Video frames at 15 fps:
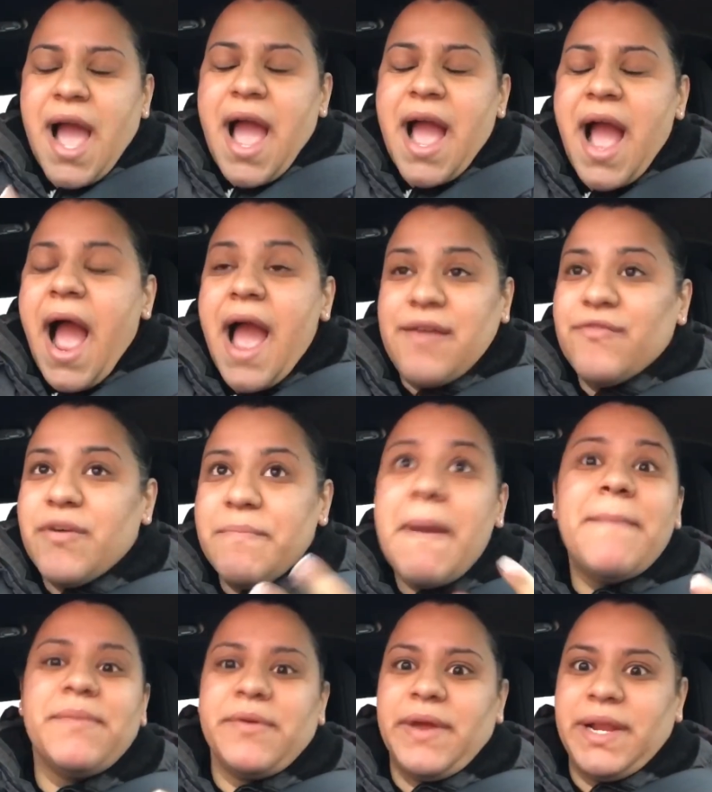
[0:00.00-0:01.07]
I,
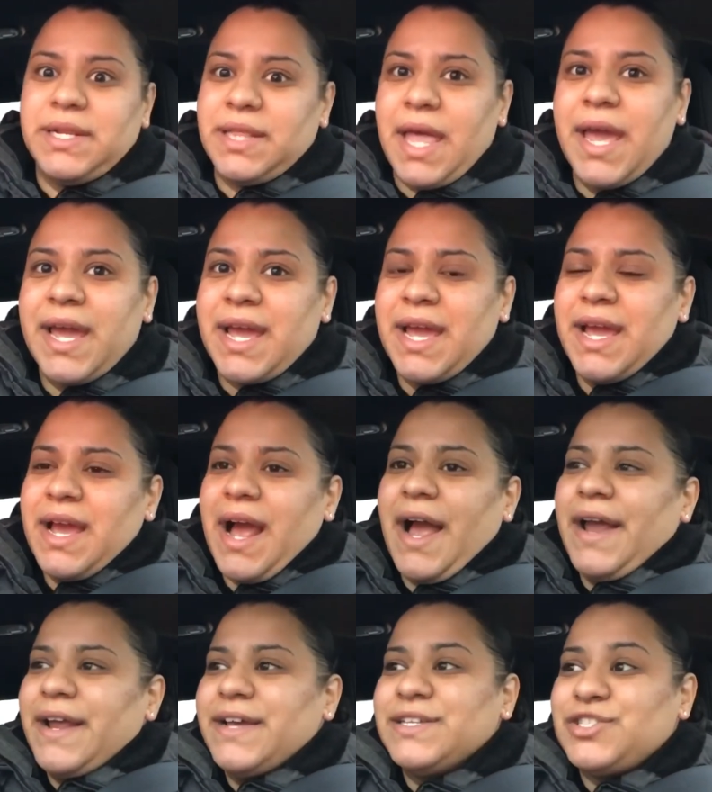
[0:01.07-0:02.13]
remember it like
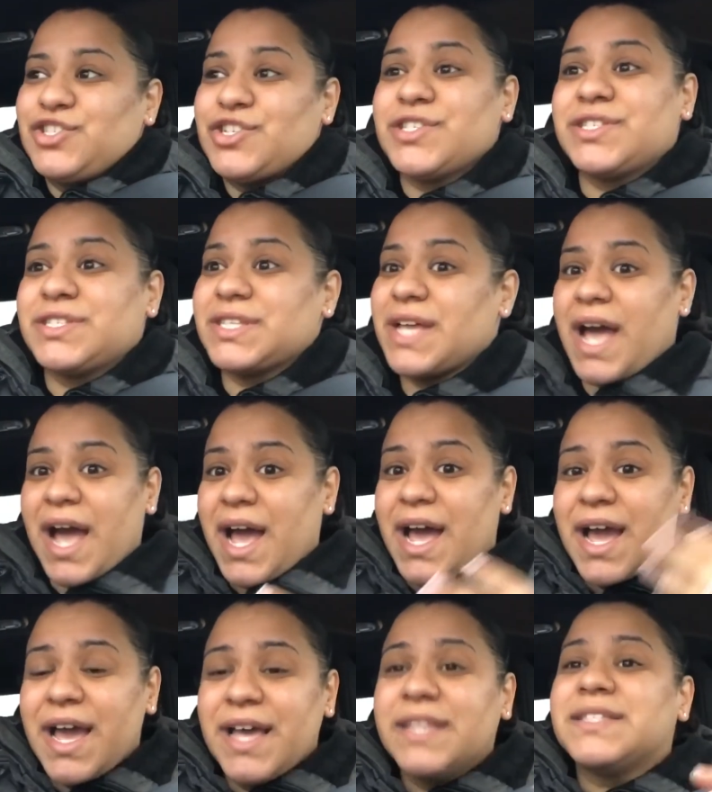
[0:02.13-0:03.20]
I, it's just
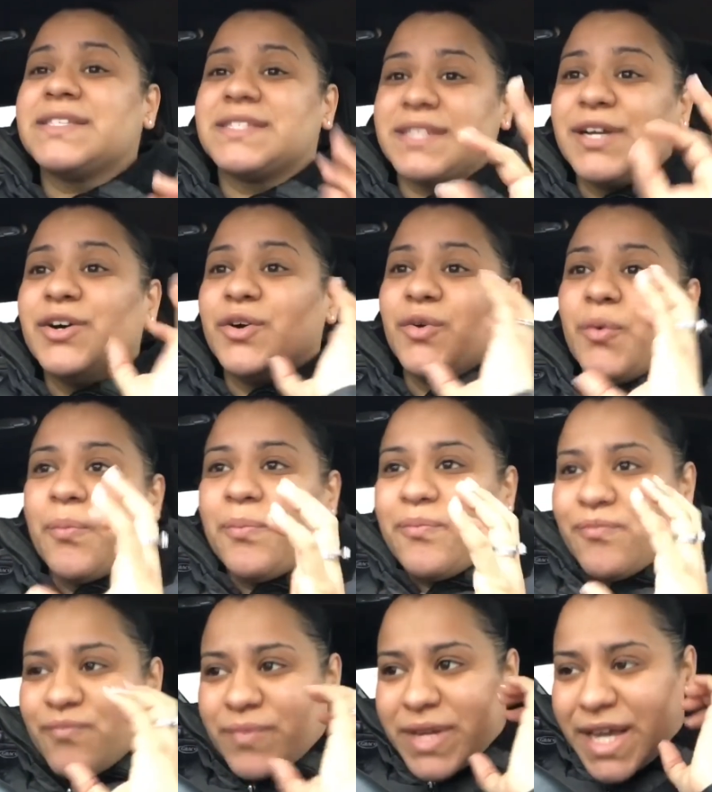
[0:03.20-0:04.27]
it's still
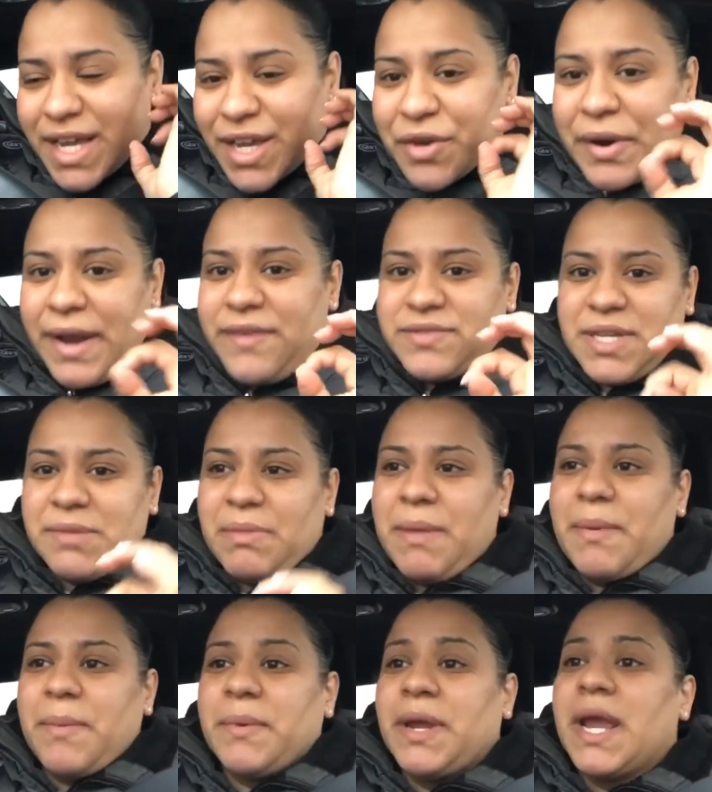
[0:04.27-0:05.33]
engraved in my
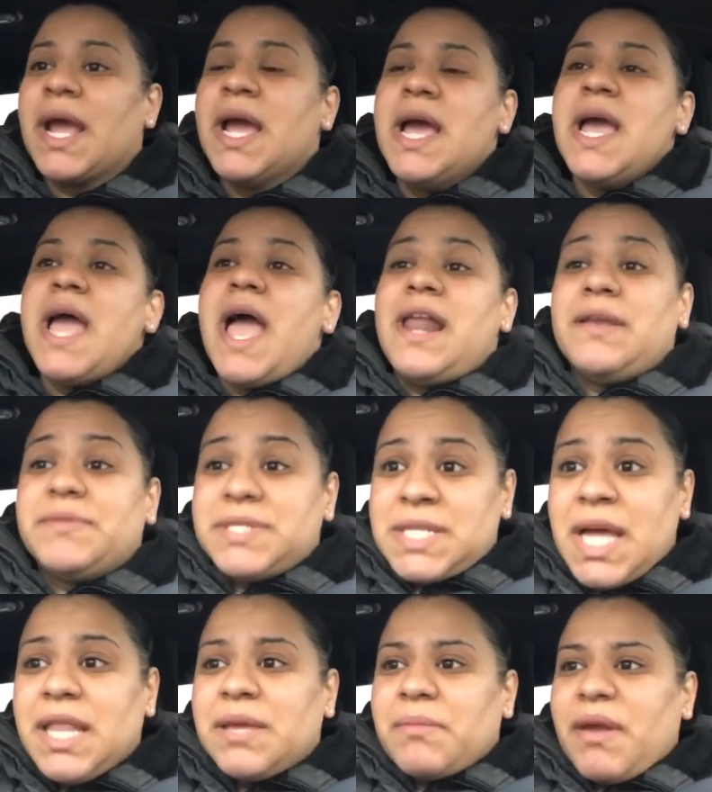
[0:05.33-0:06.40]
memory and i was
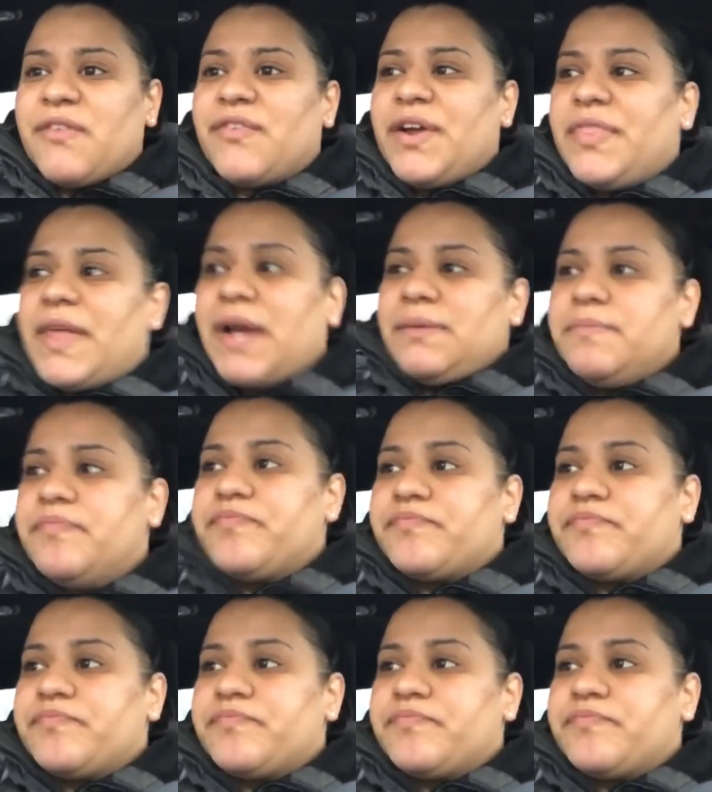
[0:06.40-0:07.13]
telling my friend that